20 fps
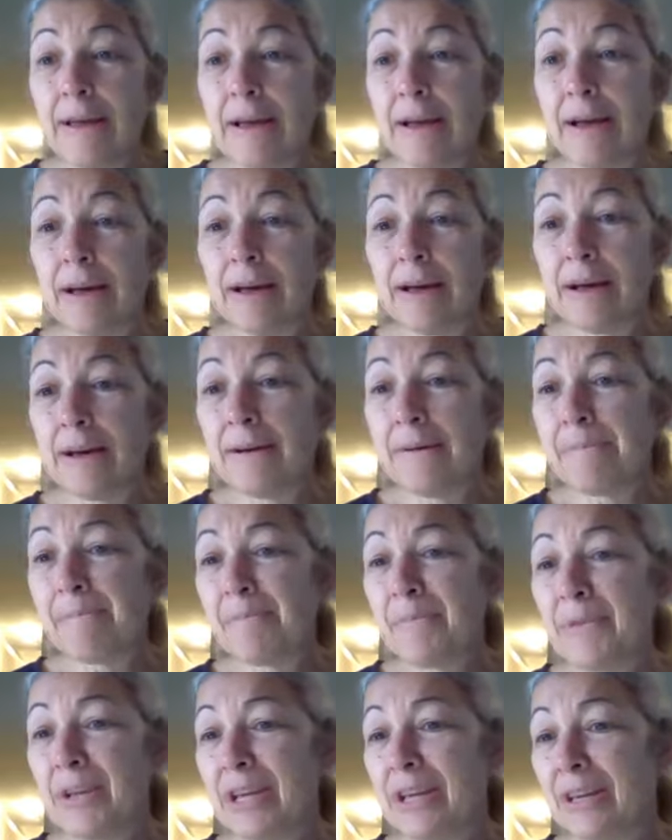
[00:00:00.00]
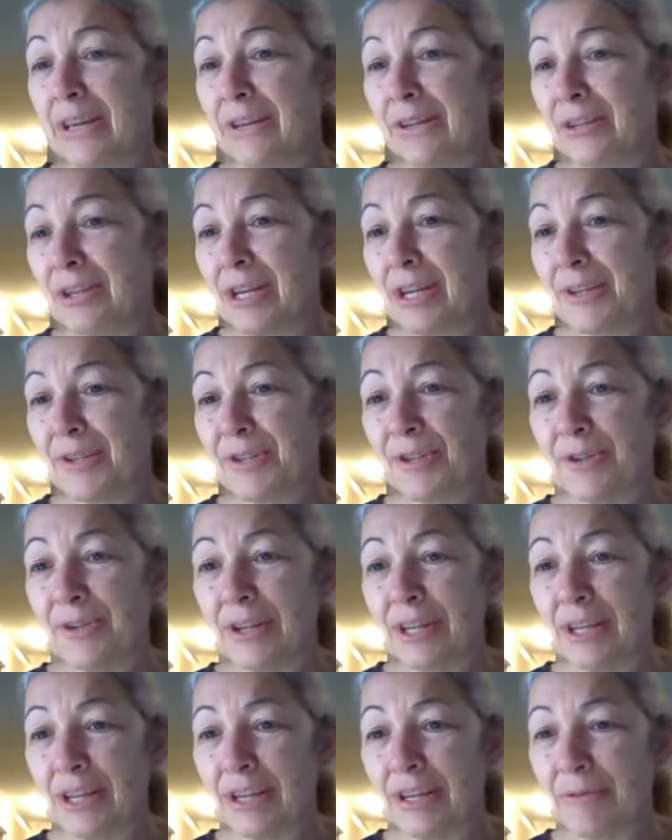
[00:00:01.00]
And
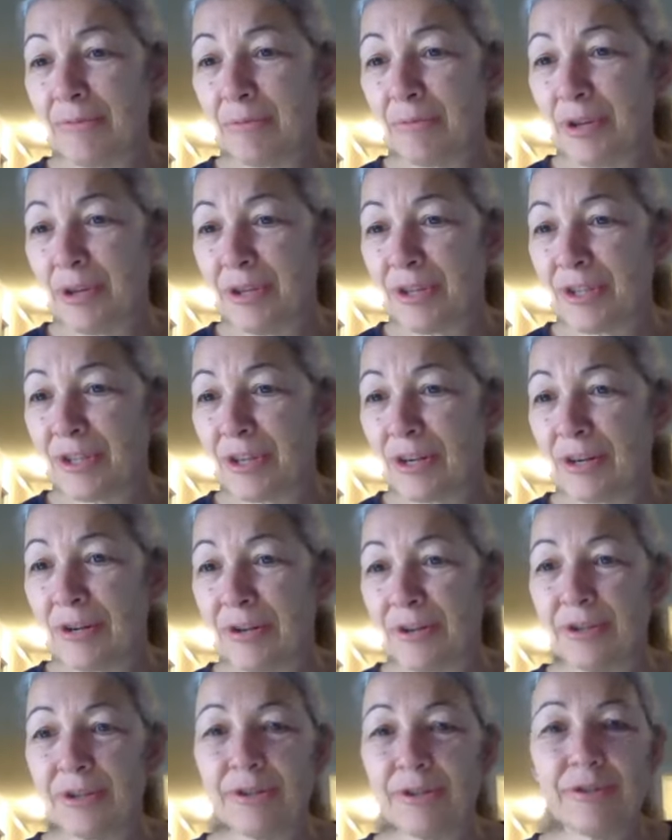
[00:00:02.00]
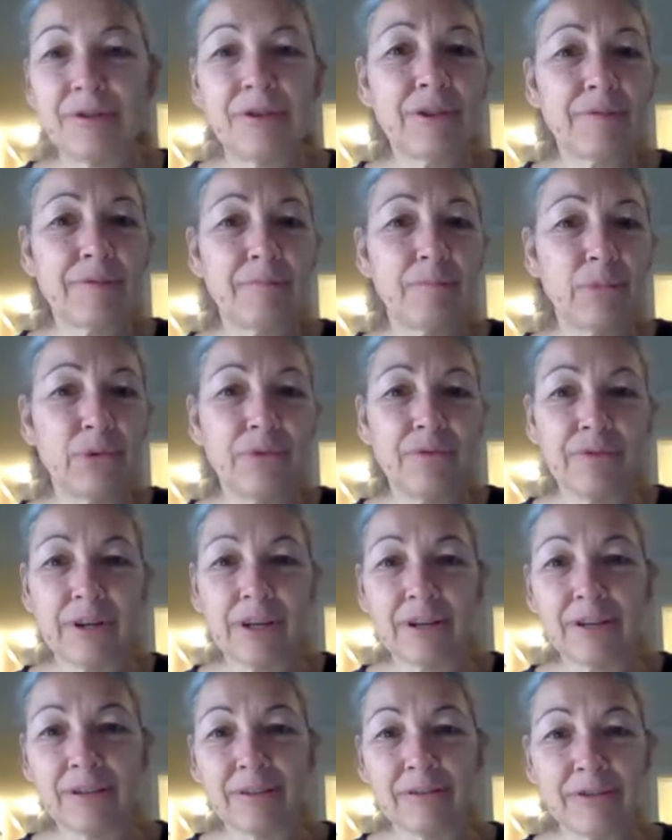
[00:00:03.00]
yesterday we started
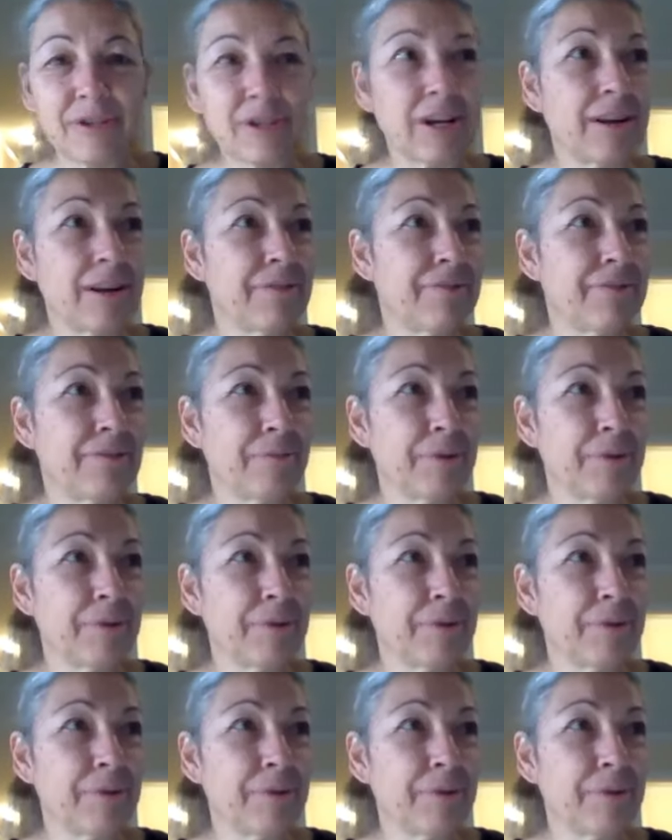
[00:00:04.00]
moving stuff.